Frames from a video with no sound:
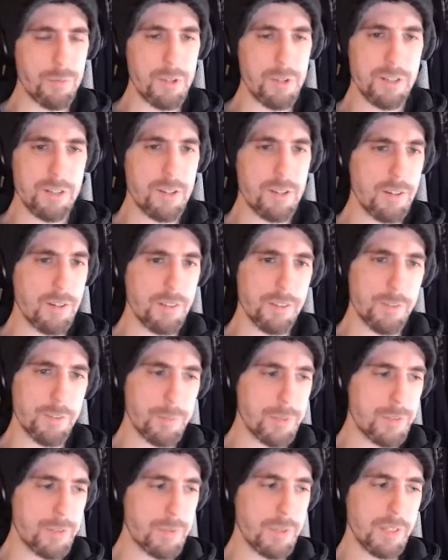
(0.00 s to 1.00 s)
retcons
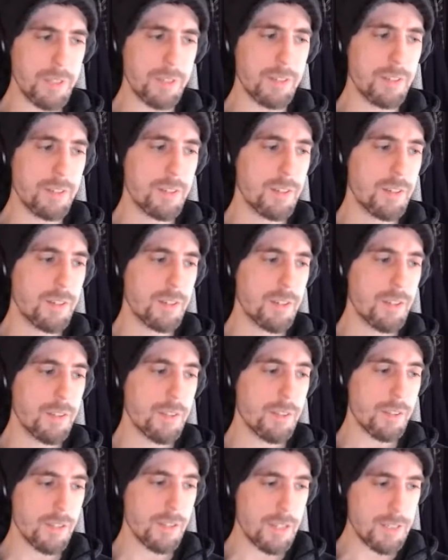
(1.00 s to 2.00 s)
between
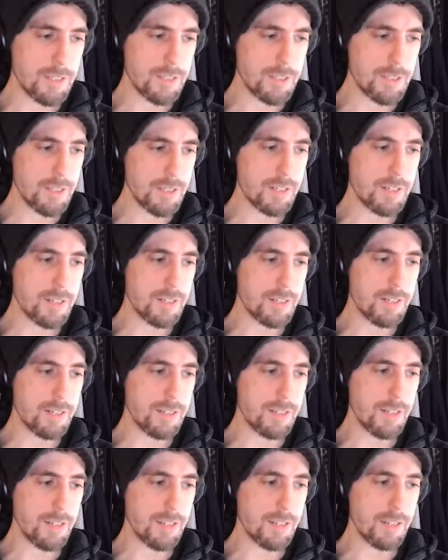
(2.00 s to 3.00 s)
The Last
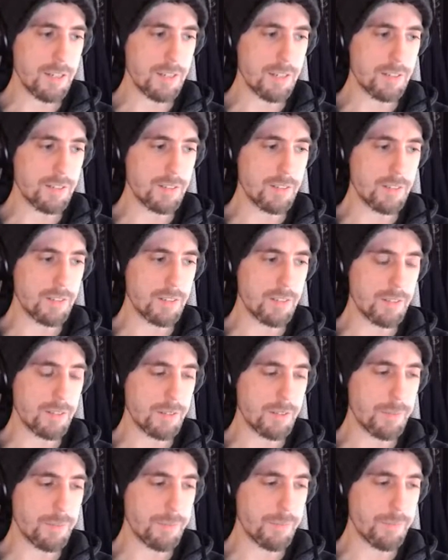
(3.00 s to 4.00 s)
Jedi and
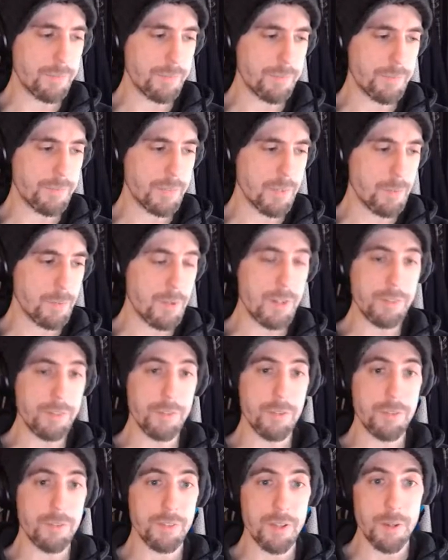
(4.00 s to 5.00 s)
Rise
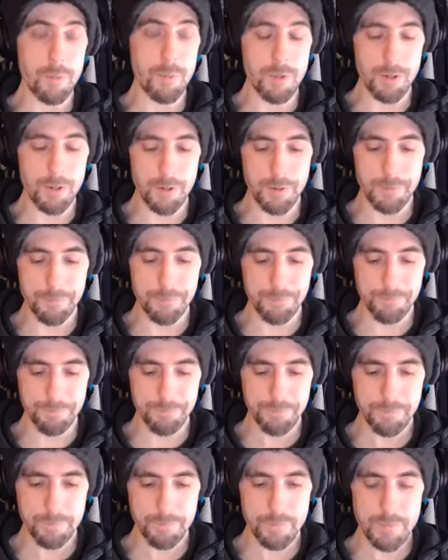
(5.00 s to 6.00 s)
of the Skywalker.
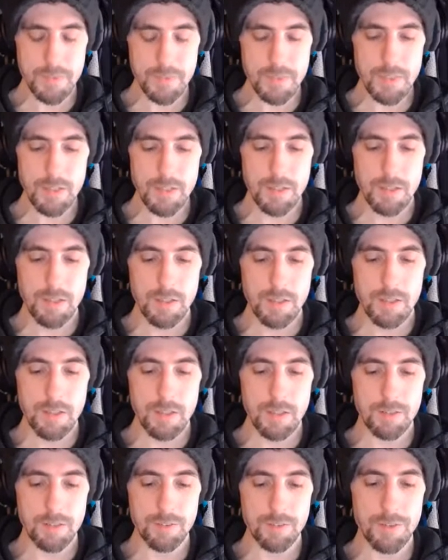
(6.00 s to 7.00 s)

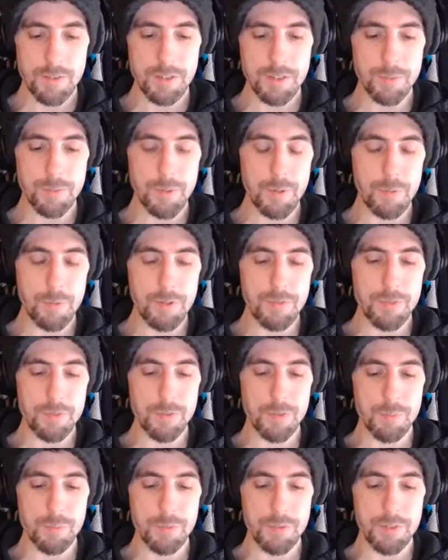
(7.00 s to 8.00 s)
And so that's why we have two
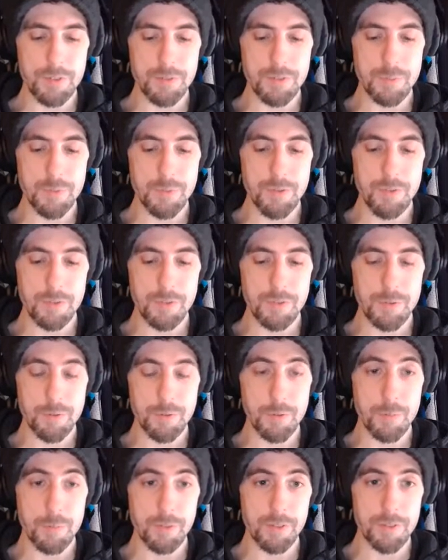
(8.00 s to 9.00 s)
completely different movies, two
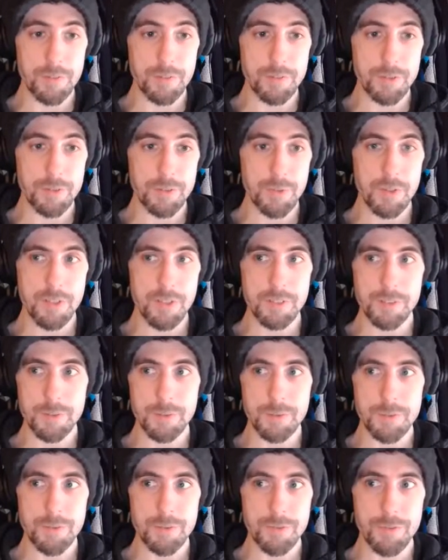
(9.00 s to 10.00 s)
completely different storylines
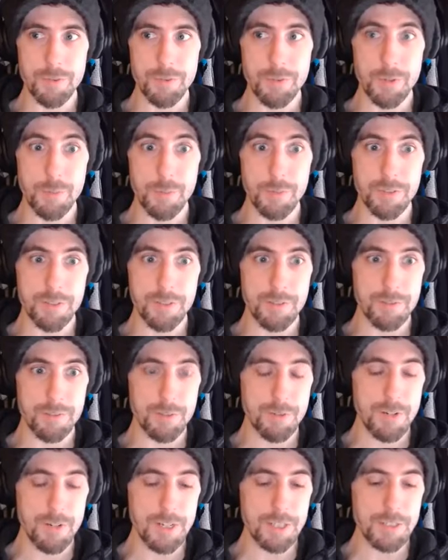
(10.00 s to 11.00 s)
going in two completely
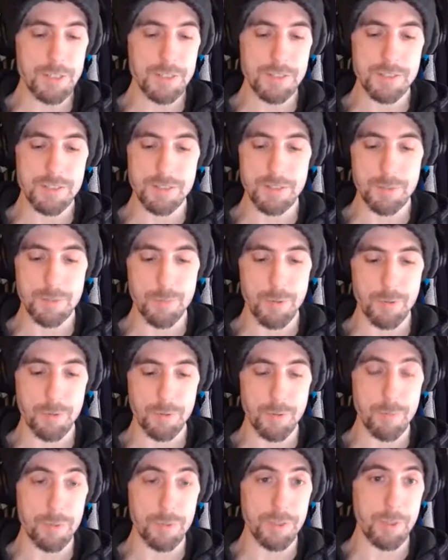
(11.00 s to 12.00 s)
different directions, and they're both
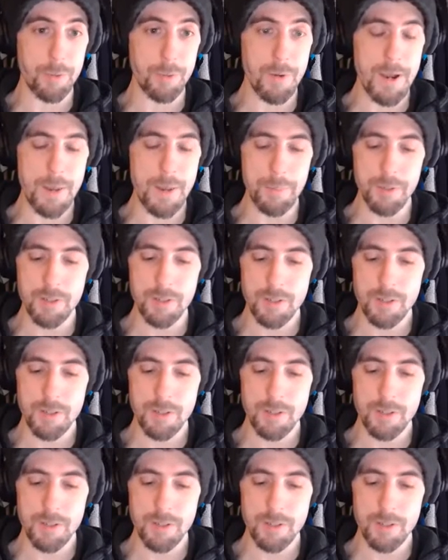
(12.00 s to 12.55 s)
complete crap.